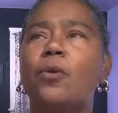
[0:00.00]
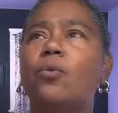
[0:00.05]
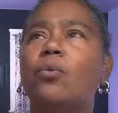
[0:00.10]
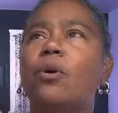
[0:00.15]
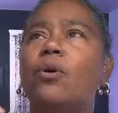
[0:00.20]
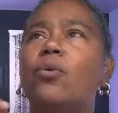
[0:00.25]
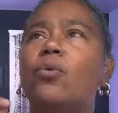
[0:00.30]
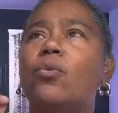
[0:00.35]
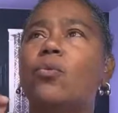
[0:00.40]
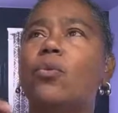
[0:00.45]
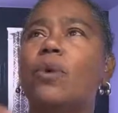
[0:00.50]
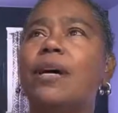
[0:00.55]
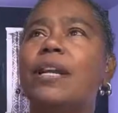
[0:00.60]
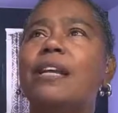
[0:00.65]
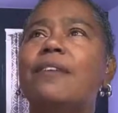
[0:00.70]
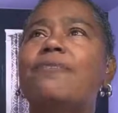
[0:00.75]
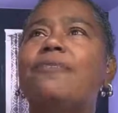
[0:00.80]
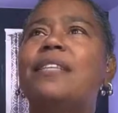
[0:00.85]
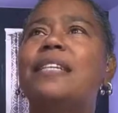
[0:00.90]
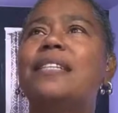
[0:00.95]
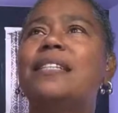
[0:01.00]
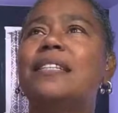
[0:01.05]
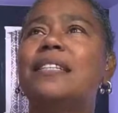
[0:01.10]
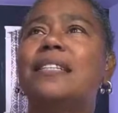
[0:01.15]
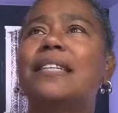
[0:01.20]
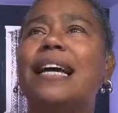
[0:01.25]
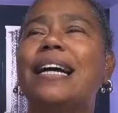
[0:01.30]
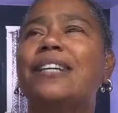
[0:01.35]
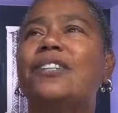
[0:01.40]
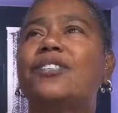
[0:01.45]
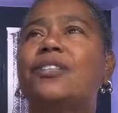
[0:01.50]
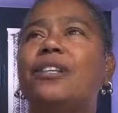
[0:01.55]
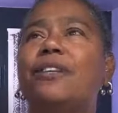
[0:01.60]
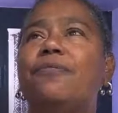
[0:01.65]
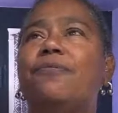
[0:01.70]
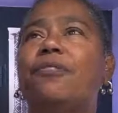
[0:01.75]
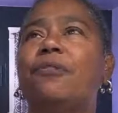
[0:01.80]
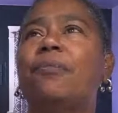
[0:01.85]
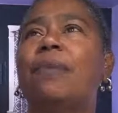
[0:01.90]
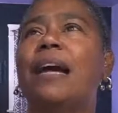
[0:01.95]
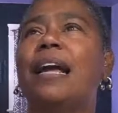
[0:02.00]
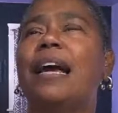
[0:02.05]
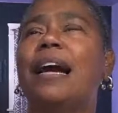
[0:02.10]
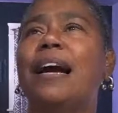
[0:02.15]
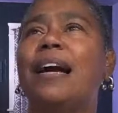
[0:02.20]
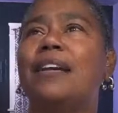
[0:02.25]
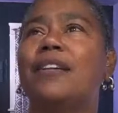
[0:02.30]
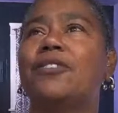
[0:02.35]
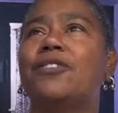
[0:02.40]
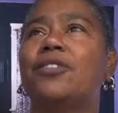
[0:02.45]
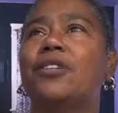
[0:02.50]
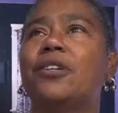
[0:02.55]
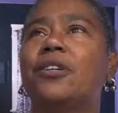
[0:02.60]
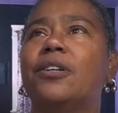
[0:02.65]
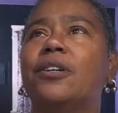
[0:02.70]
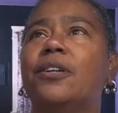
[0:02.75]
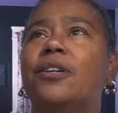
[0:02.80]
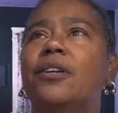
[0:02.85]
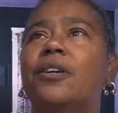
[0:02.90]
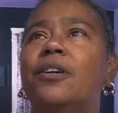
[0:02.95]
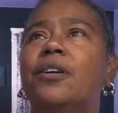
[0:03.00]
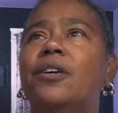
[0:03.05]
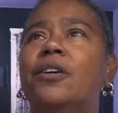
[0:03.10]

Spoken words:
Well, what if this is actually for my highest good?